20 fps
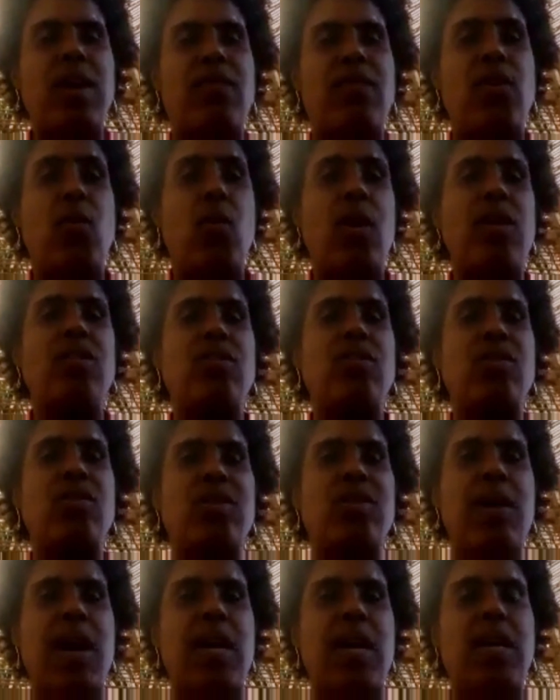as many
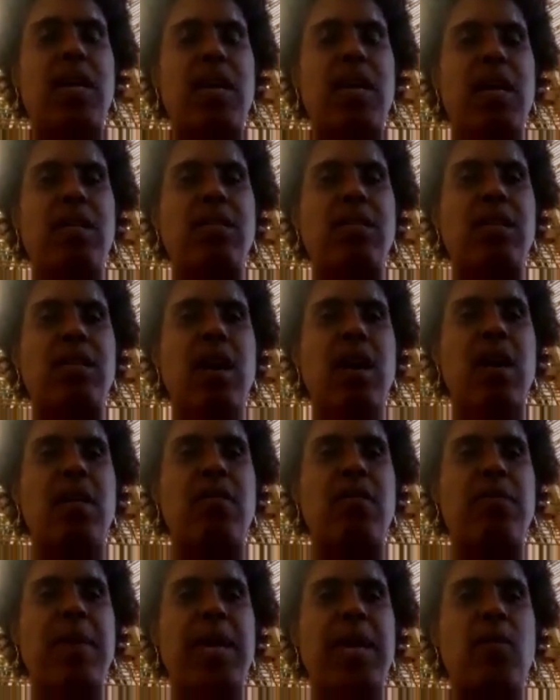voices are being heard
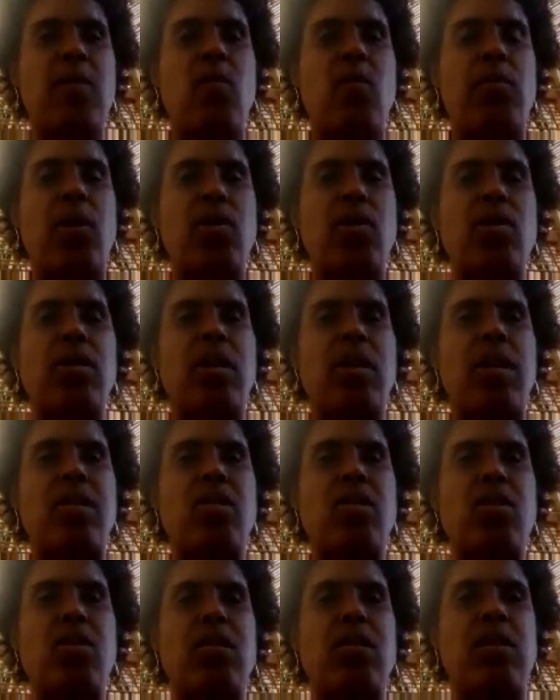on issues.